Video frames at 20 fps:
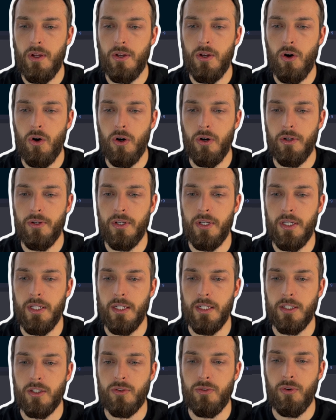on
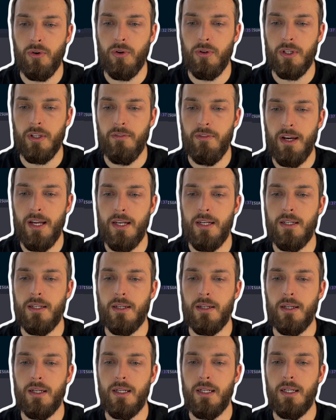the scroll
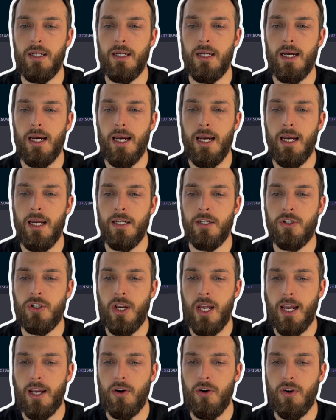event and
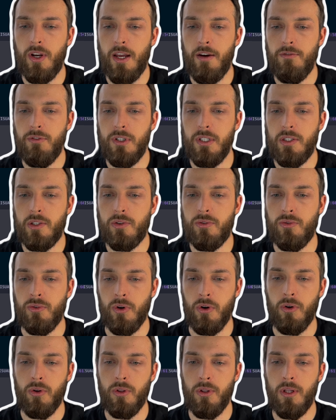check on every
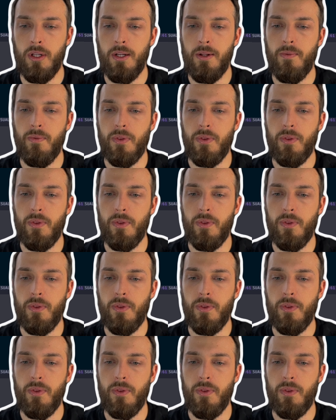scroll